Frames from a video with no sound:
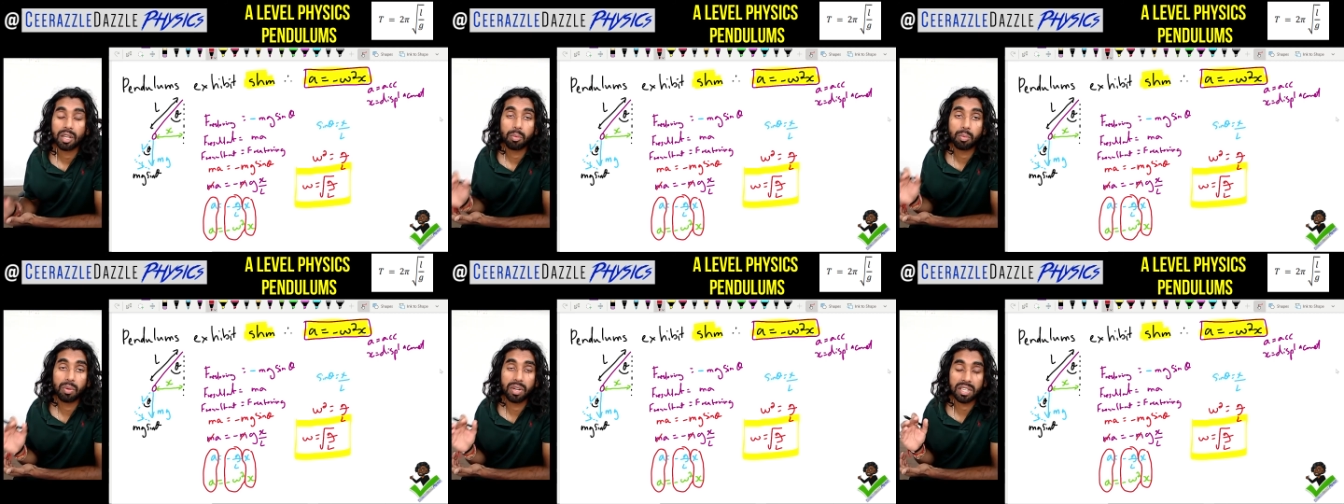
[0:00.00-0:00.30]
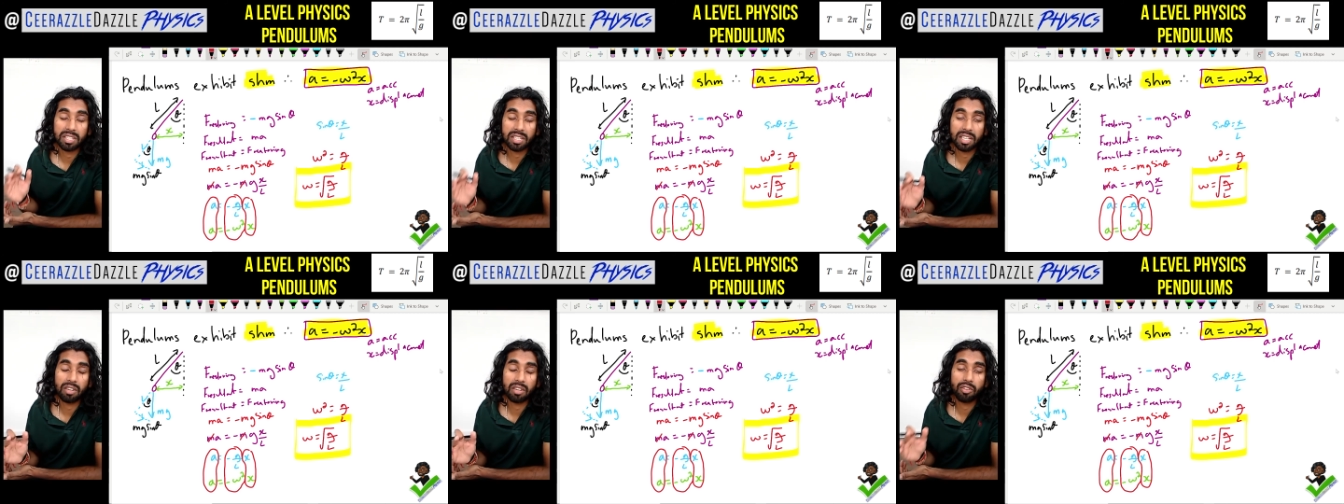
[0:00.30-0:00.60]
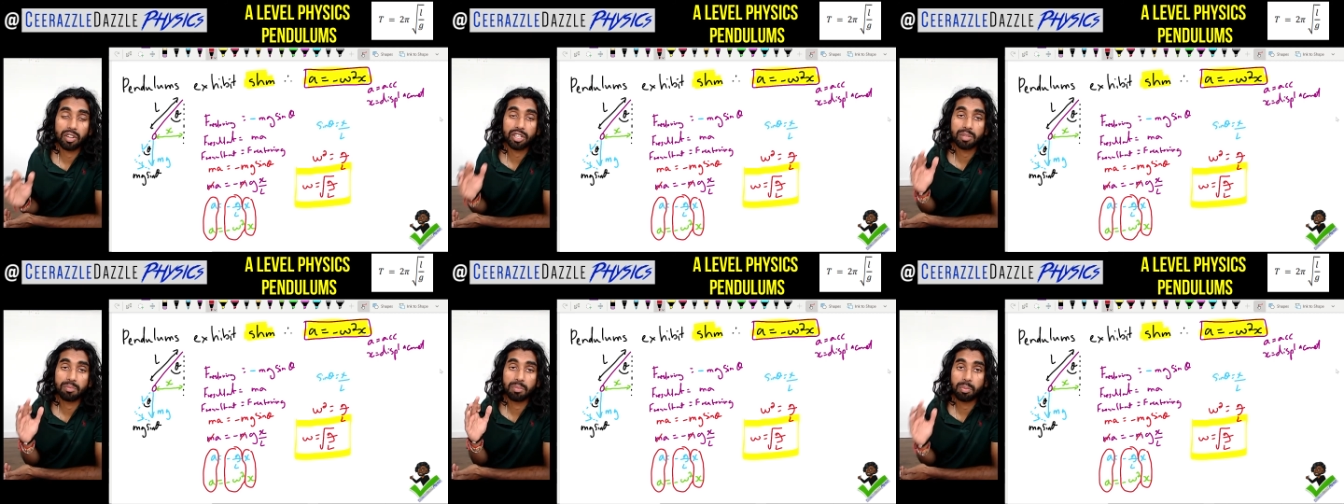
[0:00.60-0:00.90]
where
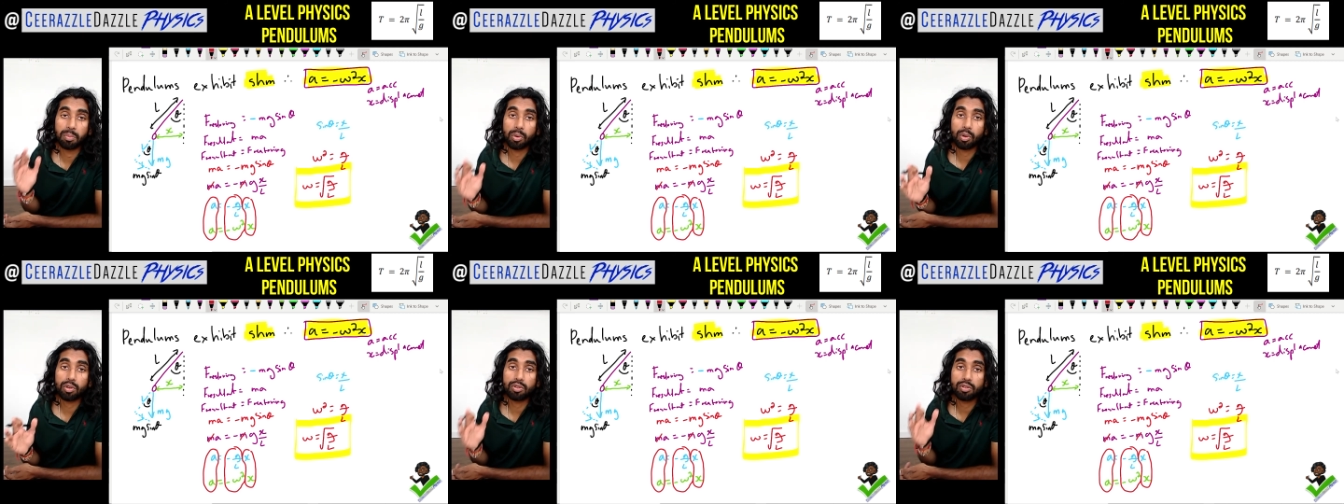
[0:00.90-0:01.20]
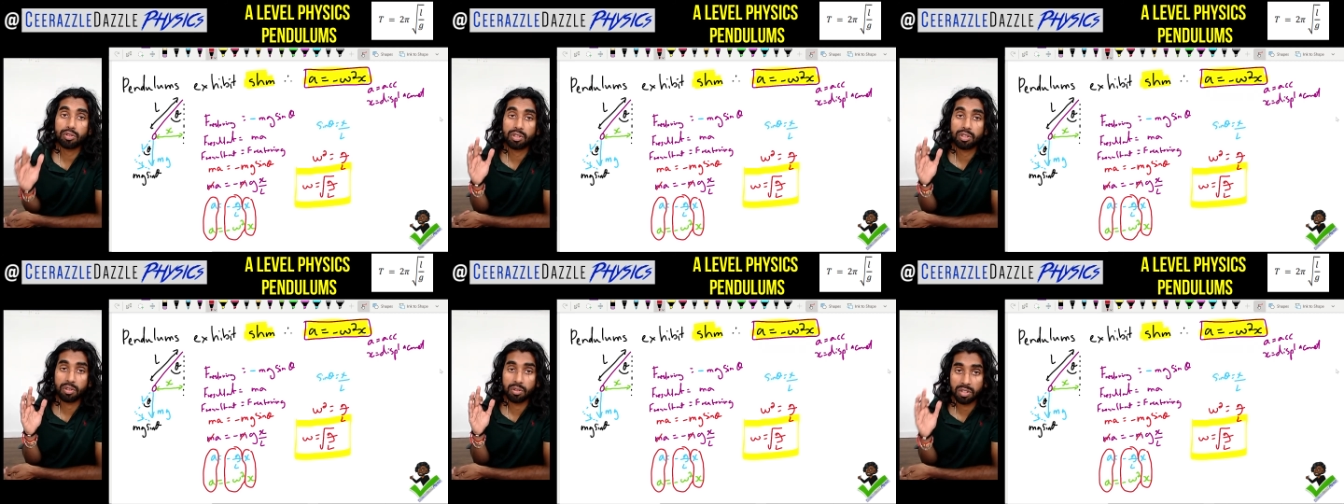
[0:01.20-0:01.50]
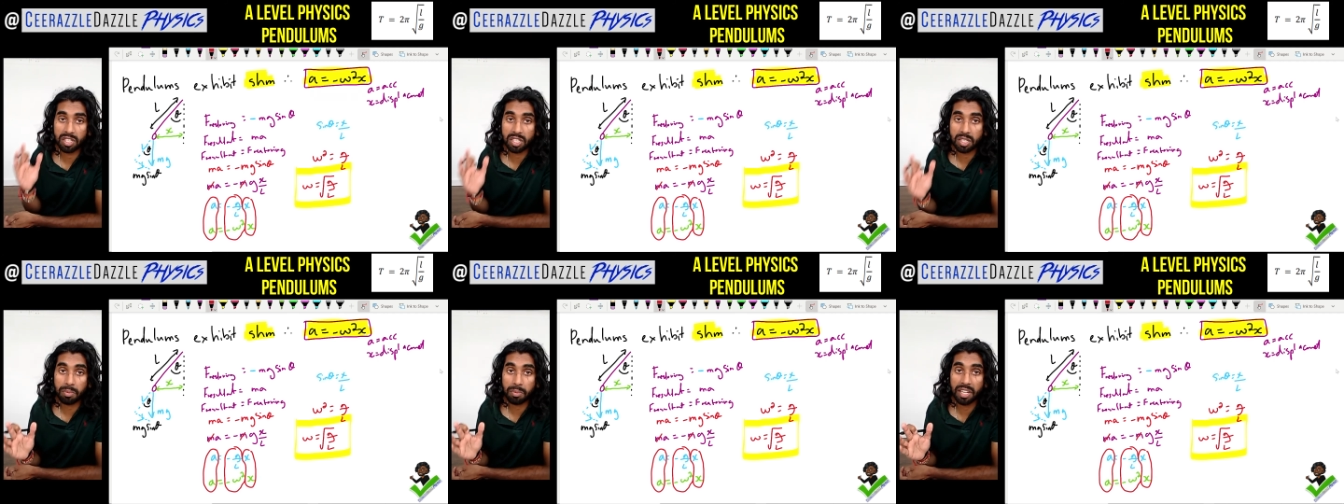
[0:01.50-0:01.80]
acceleration is proportional to
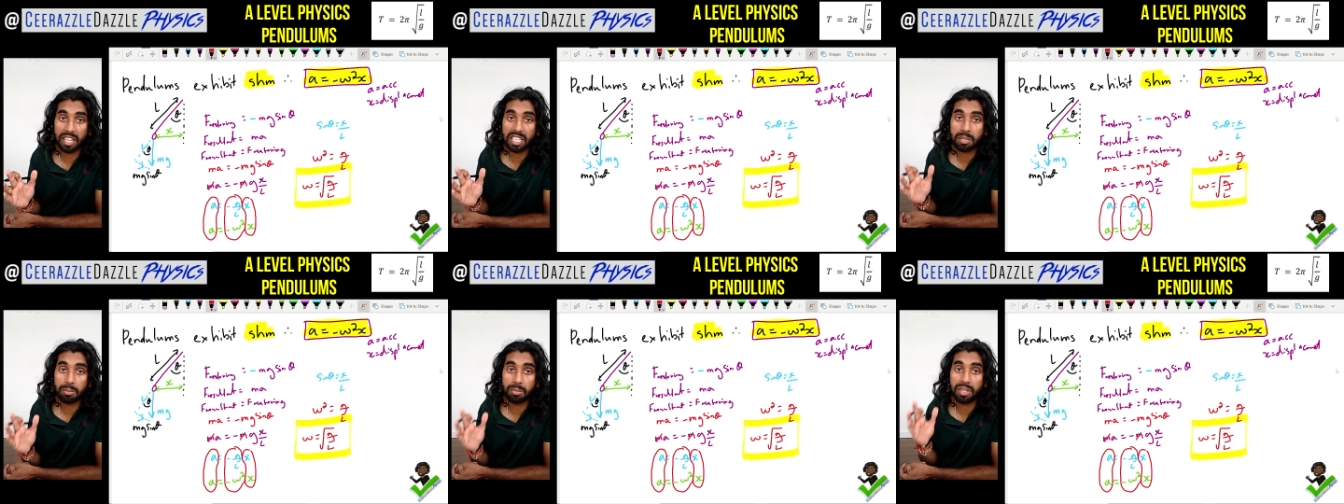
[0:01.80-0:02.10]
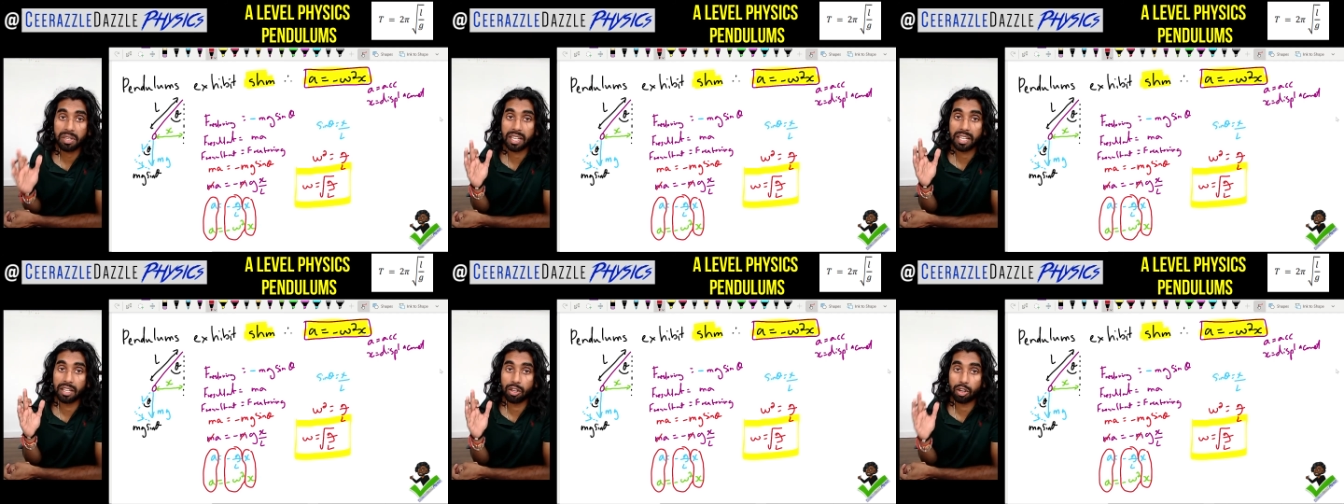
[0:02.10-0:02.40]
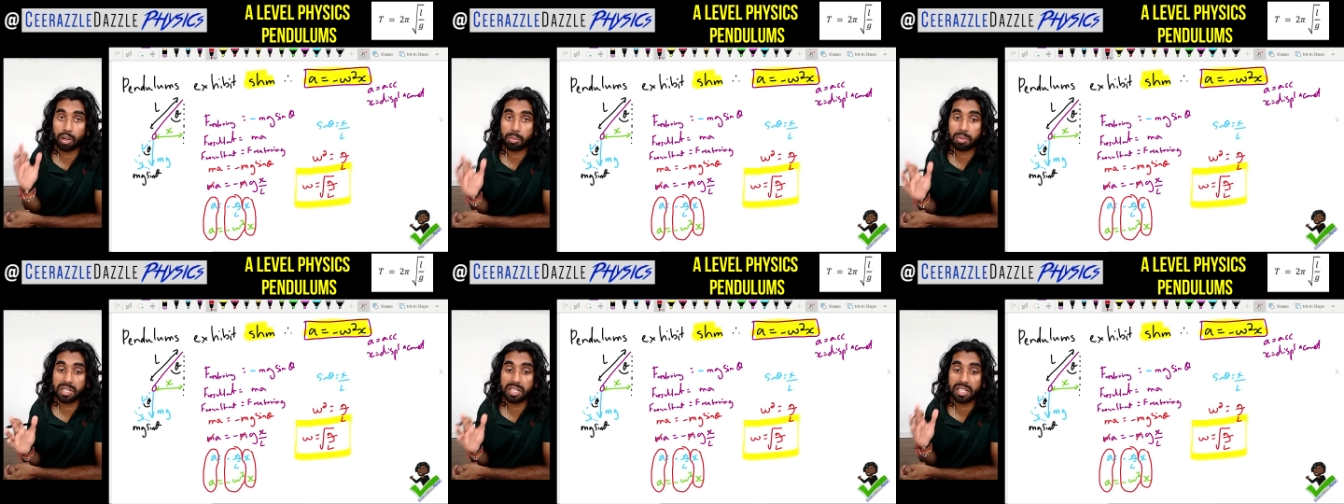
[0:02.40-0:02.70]
displacement in the
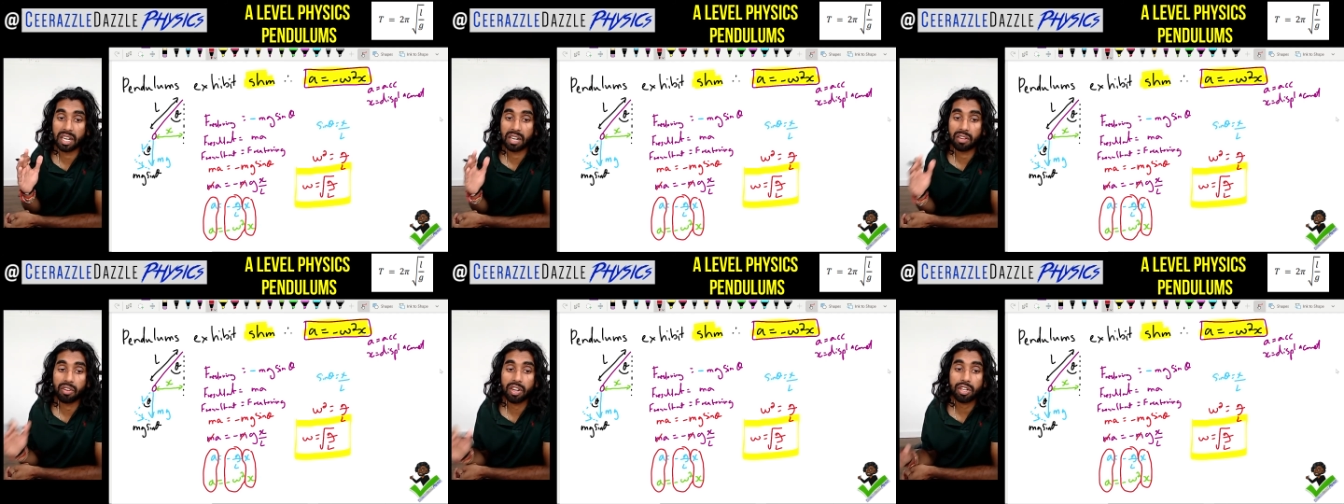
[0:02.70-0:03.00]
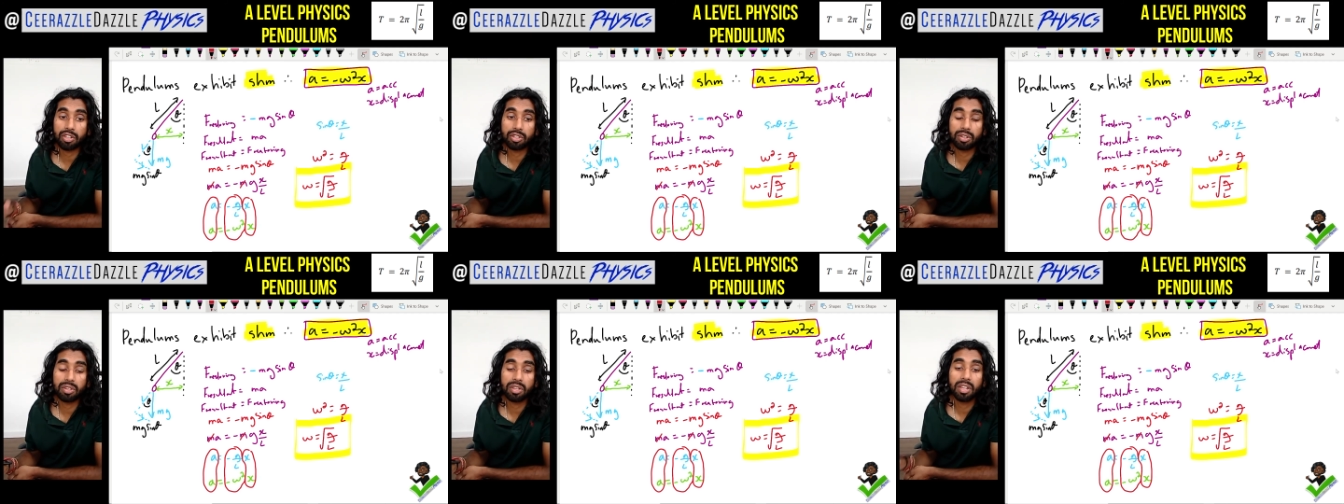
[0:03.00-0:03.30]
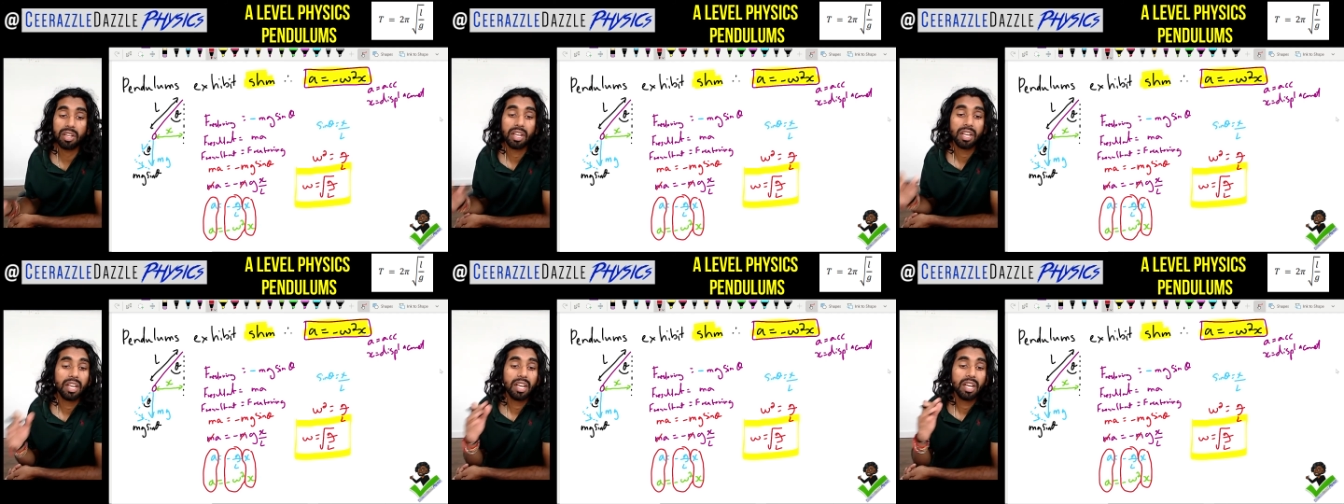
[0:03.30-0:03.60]
opposite direction.